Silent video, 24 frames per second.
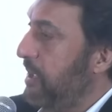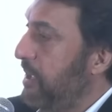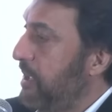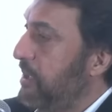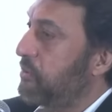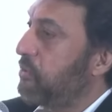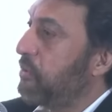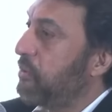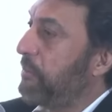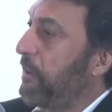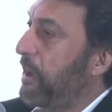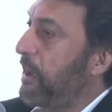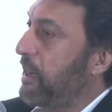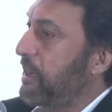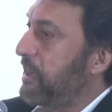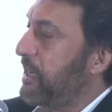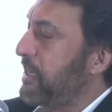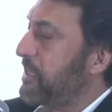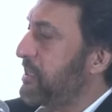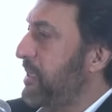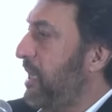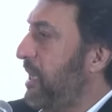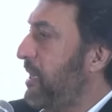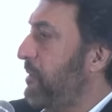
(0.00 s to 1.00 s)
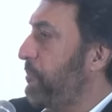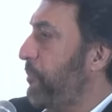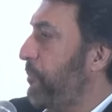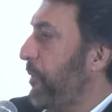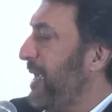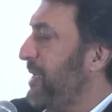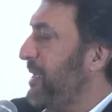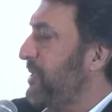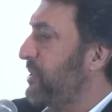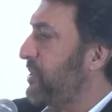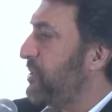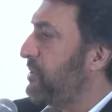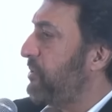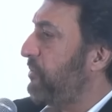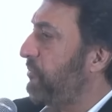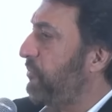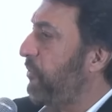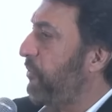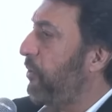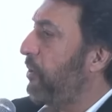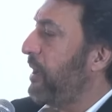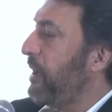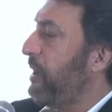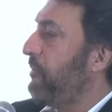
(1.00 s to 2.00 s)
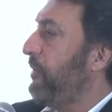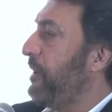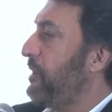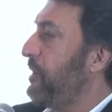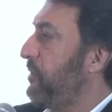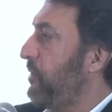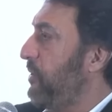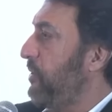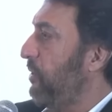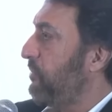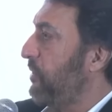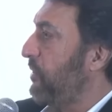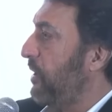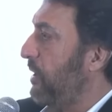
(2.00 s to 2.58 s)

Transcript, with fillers: So the markets are priced for a victory of the